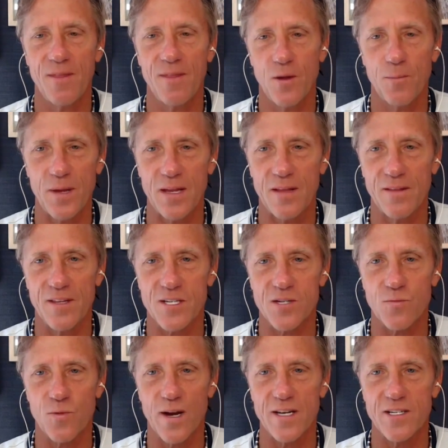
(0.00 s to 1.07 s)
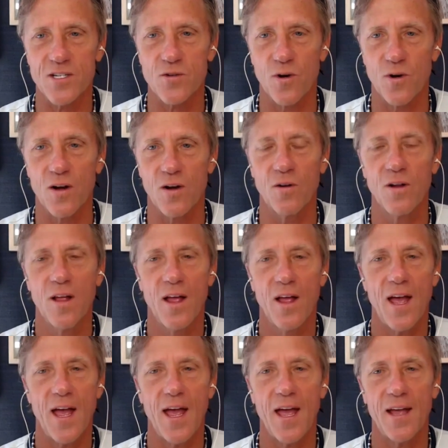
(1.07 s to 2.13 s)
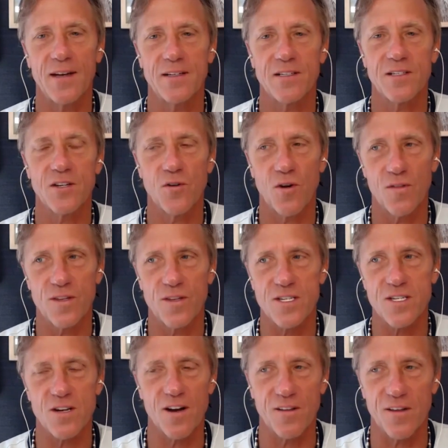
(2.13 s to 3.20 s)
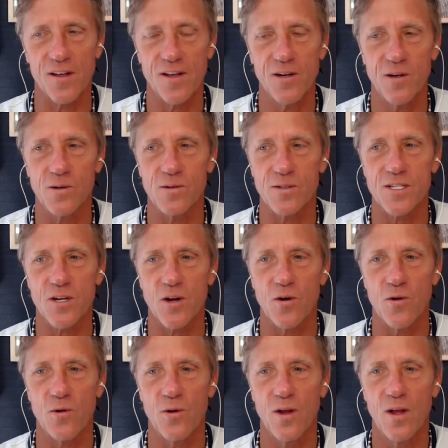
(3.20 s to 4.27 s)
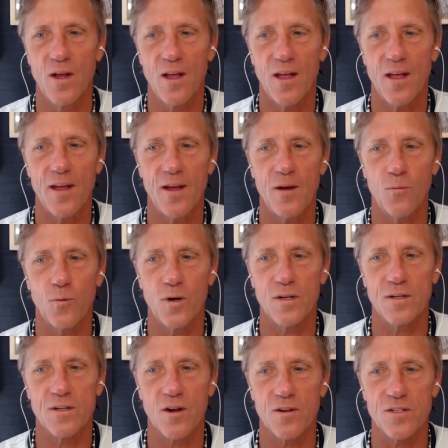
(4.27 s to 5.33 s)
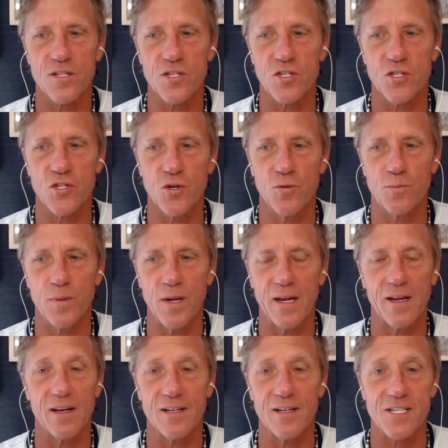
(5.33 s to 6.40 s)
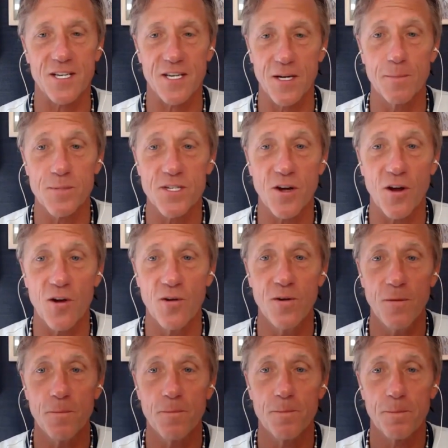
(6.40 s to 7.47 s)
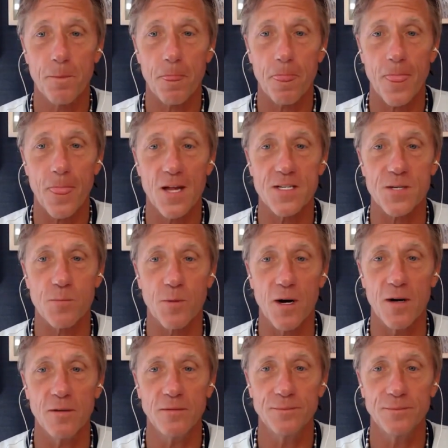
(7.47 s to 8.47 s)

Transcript: and there'll be this red soil and you're on the side of the hill so it would constitute being in a slip zone as